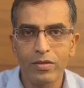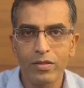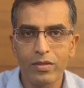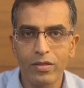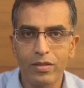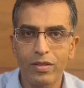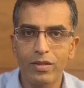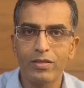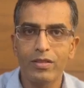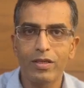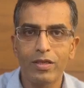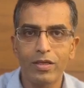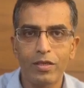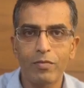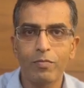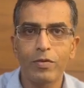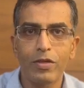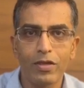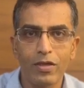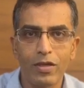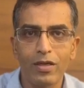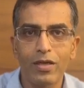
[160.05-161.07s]
These are
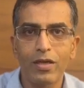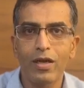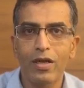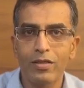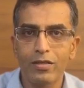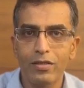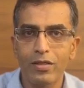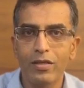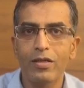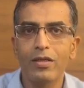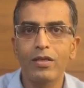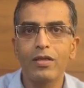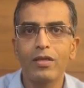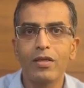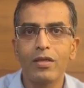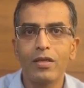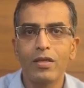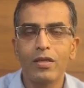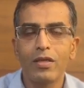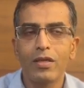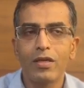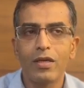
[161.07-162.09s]
typical classic
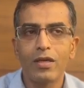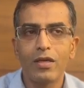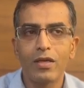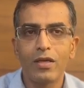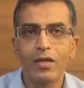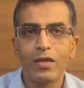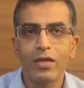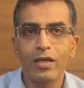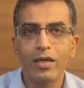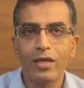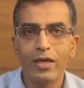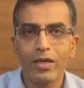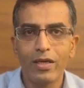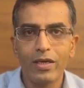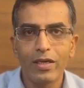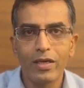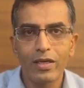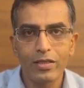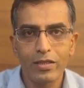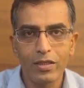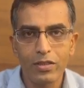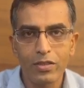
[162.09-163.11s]

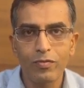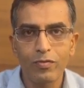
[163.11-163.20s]
indications